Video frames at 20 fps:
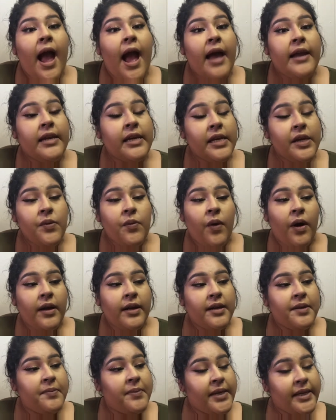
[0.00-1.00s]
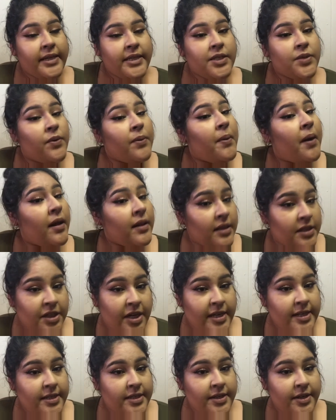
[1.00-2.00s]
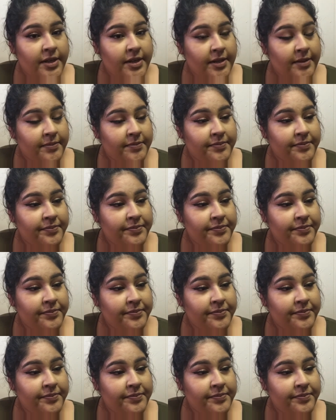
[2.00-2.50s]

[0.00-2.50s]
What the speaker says: and he wanted me to apologize to her.